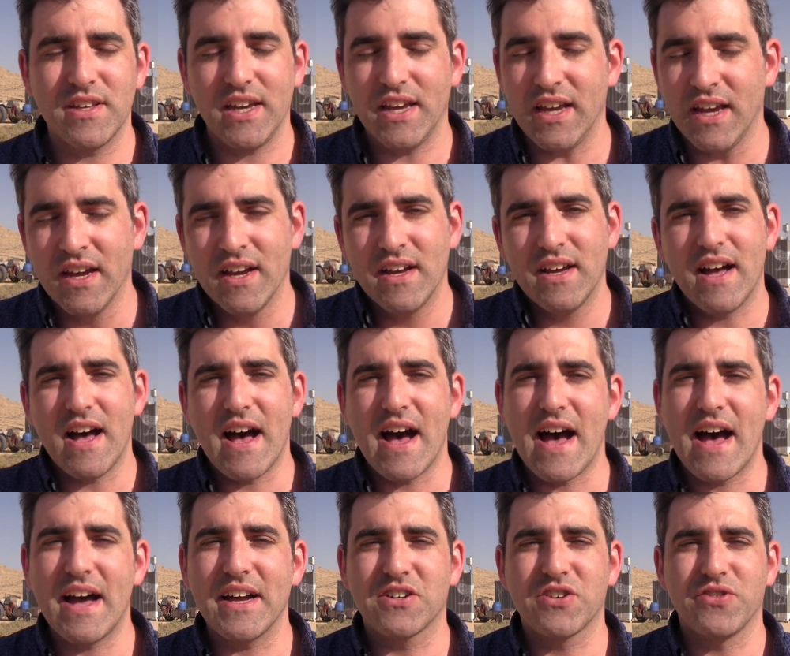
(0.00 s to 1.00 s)
the,
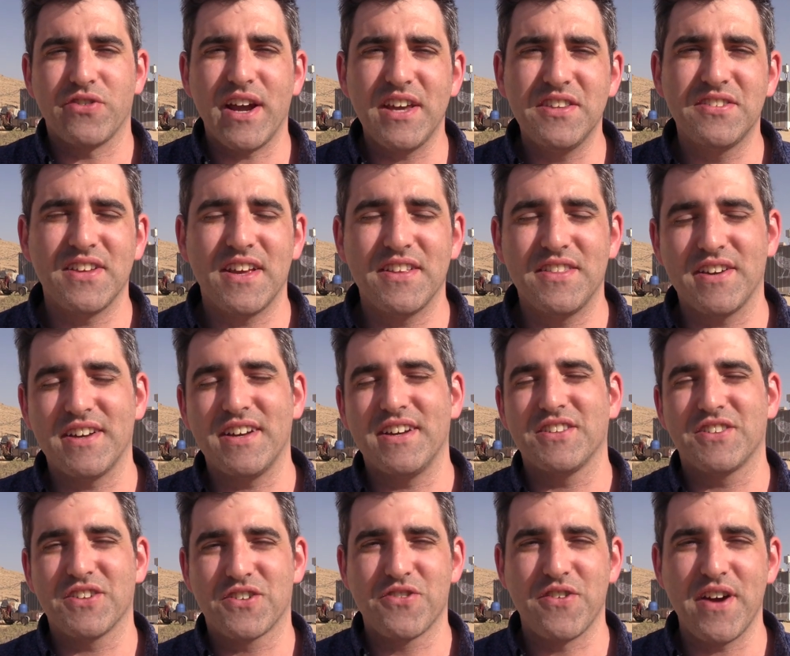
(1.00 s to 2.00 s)
uh, crater,
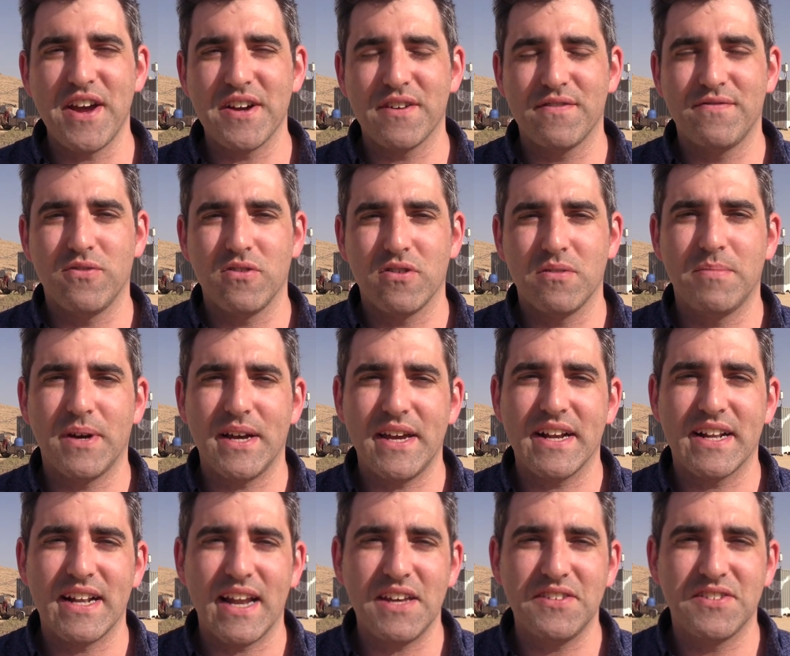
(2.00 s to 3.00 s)
the, the crater formed by
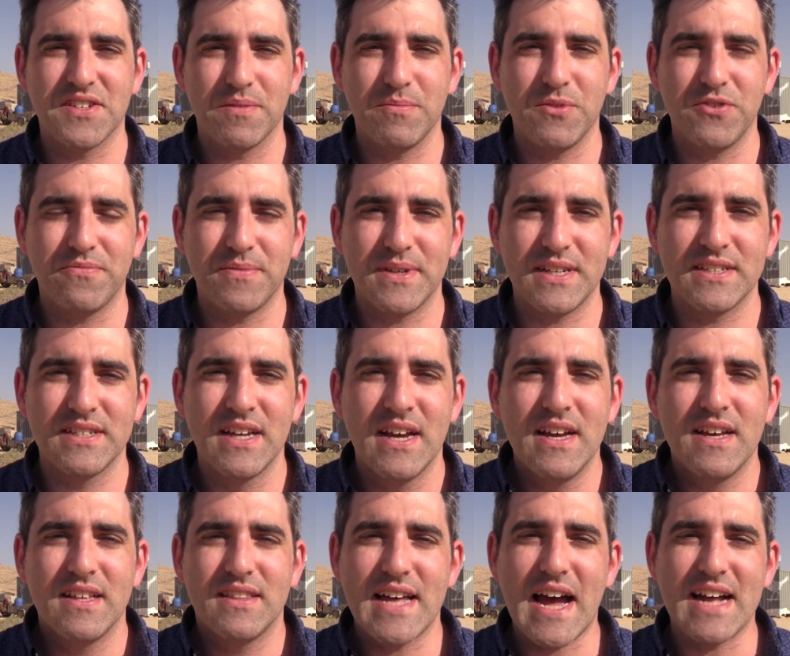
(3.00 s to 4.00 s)
a glacier movement
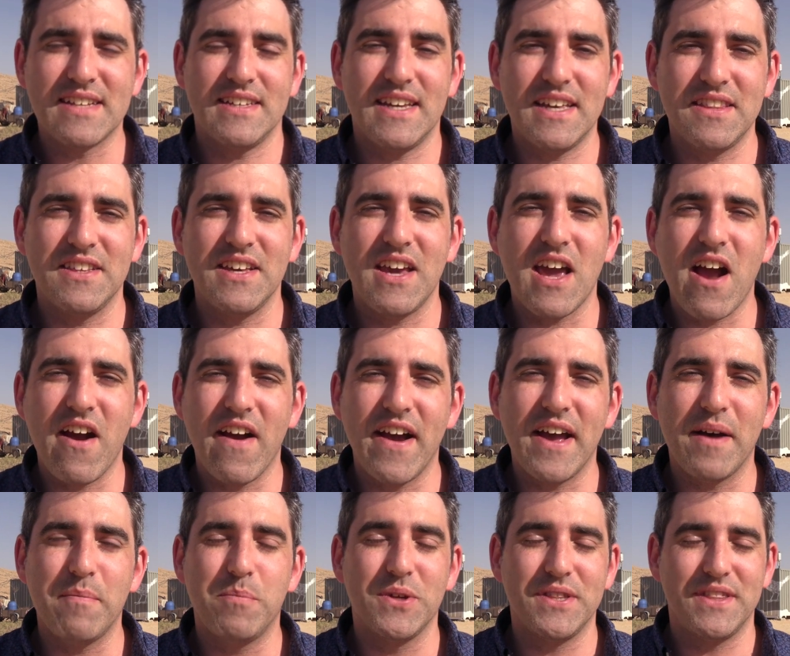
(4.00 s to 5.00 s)
that's in the
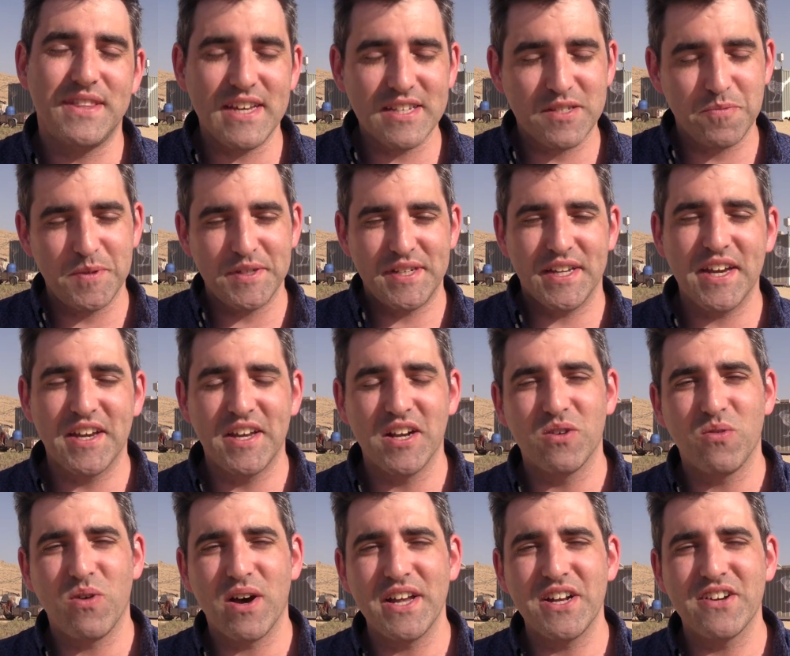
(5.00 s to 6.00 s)
area. But this
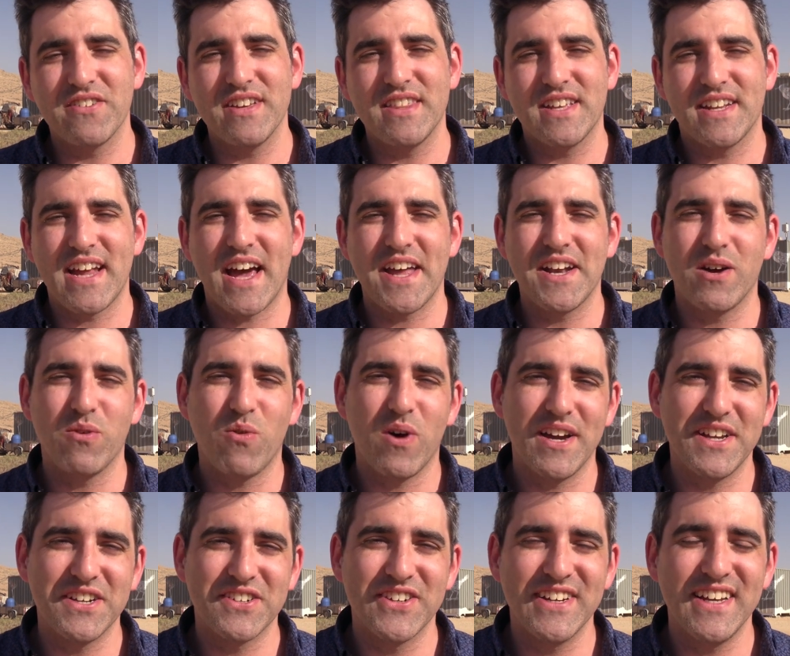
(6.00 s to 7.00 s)
particular winery, the Nana
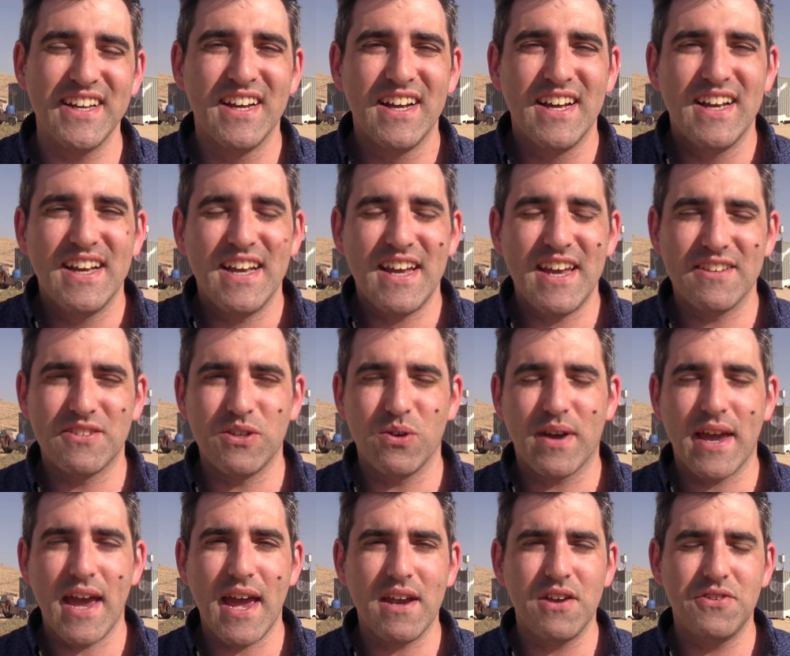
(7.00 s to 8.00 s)
Winery, is
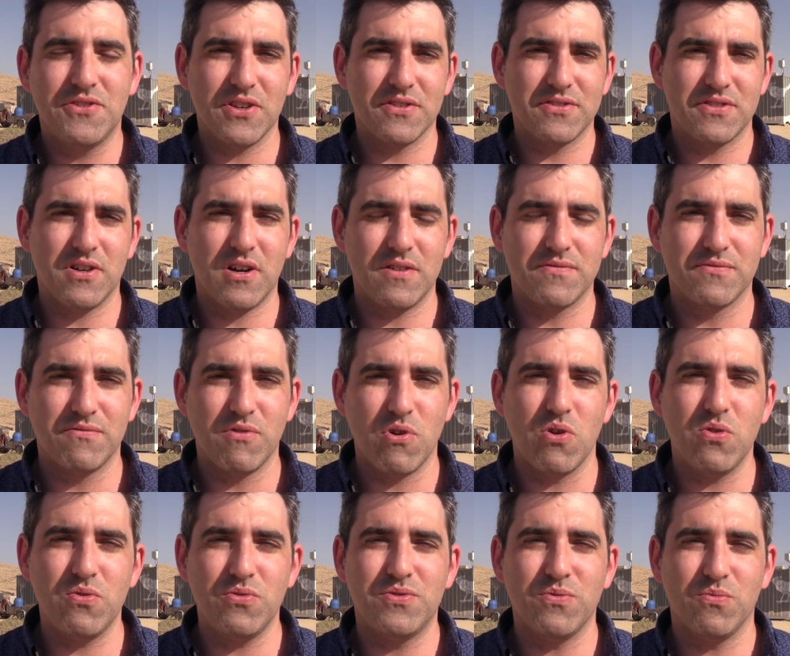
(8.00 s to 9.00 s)
located just off
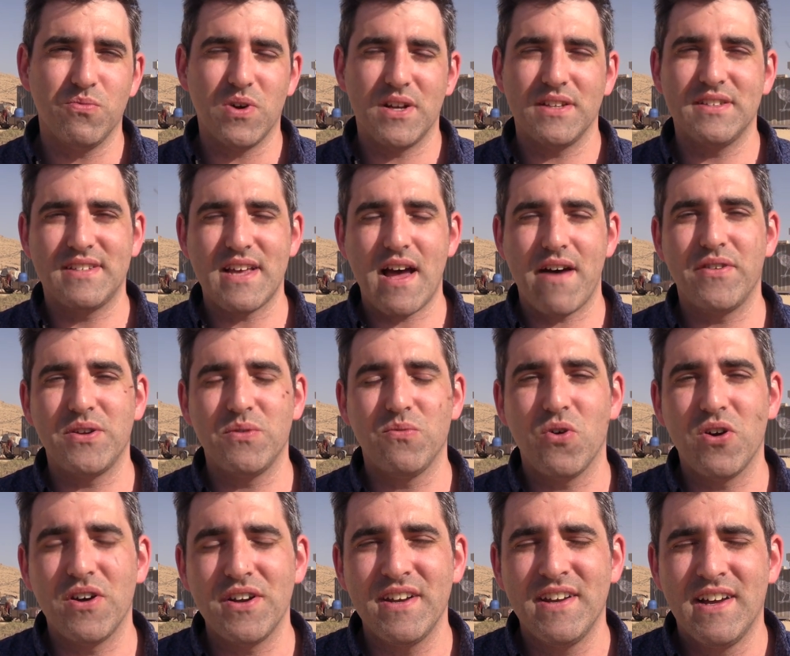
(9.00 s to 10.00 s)
Road
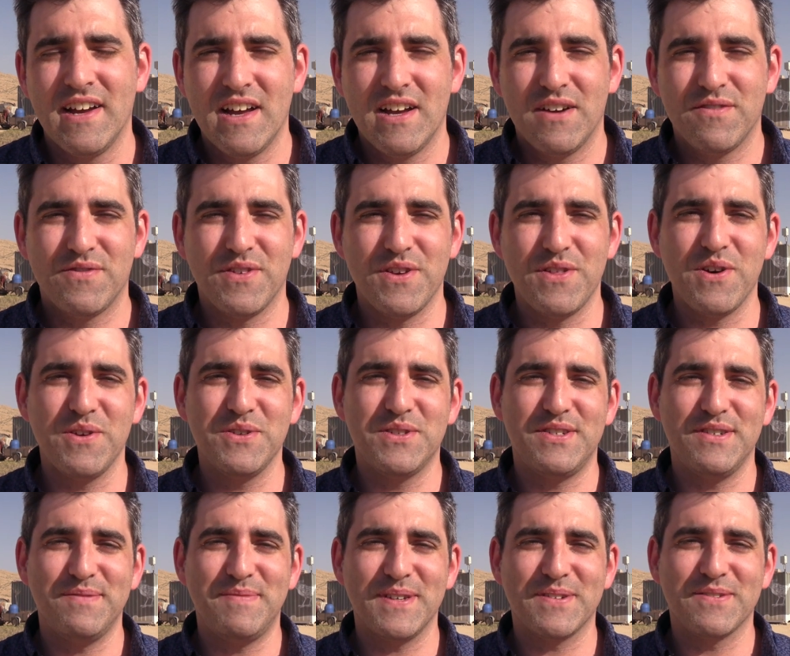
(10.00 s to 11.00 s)
171. For
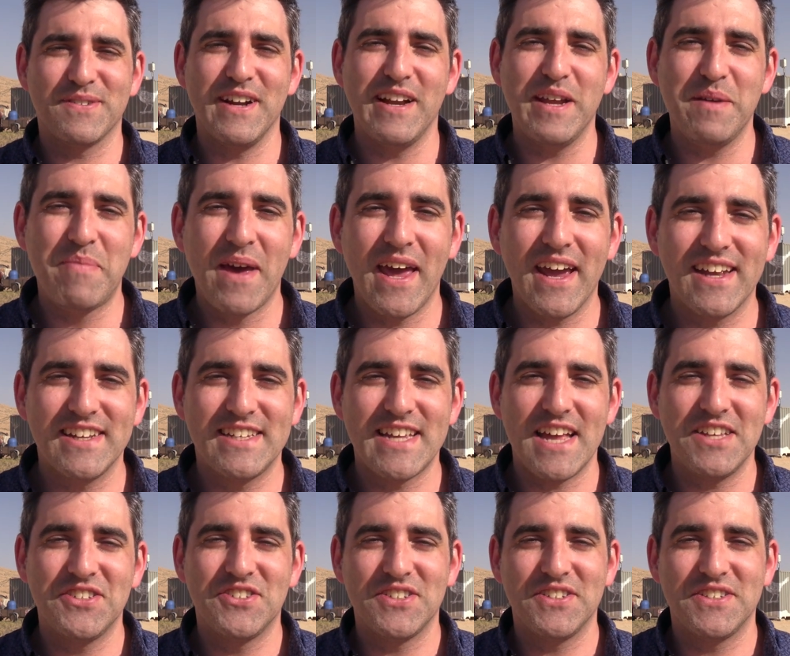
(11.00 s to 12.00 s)
those who've been really paying
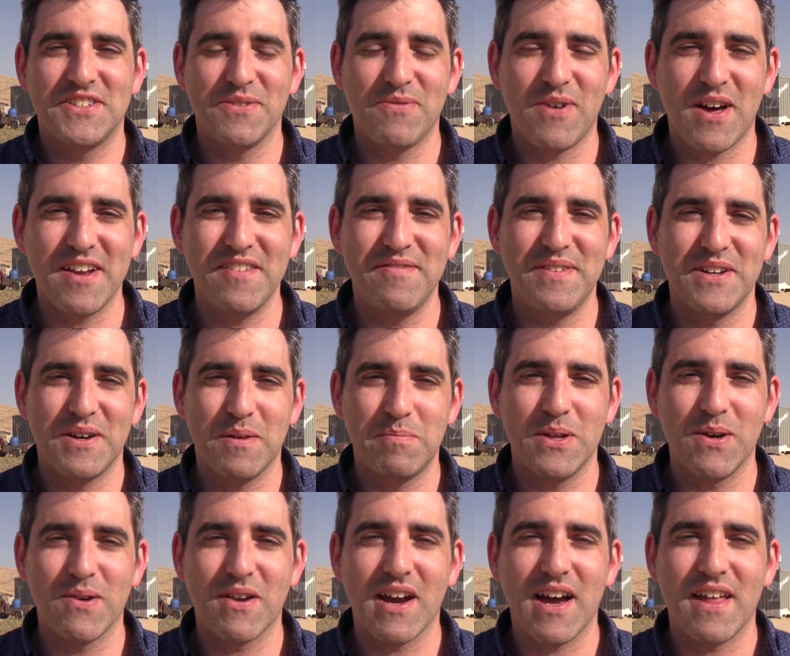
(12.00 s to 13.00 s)
attention to what I've been
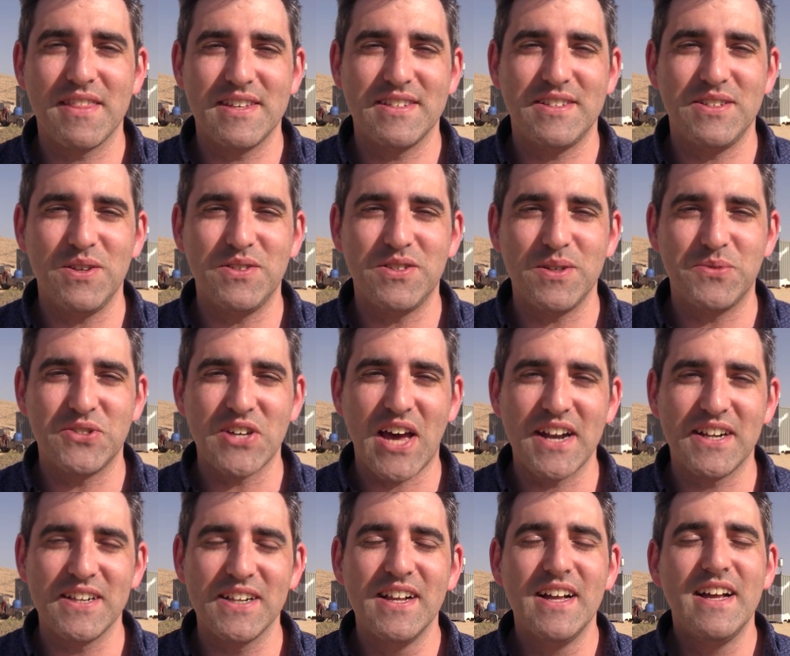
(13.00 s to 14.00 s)
uploading on this YouTube
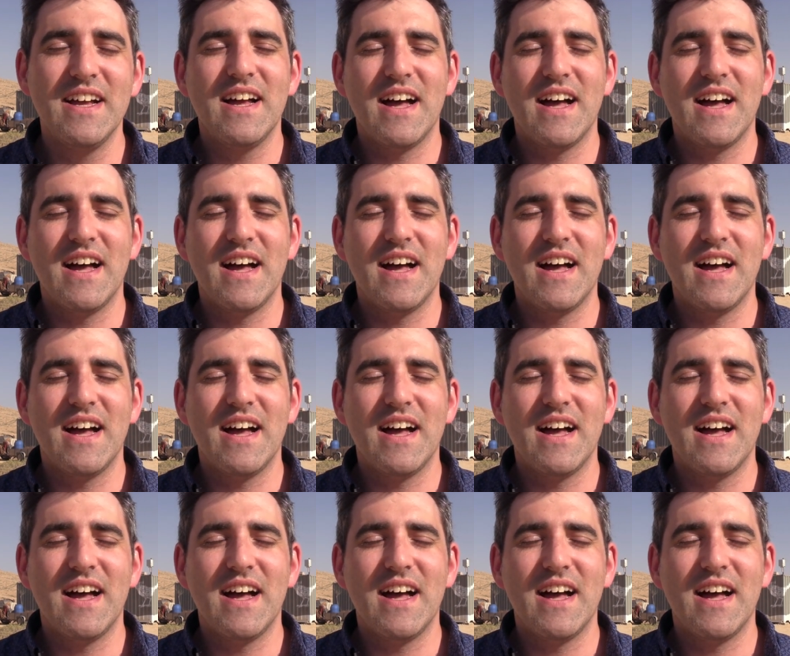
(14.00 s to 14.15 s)
channel,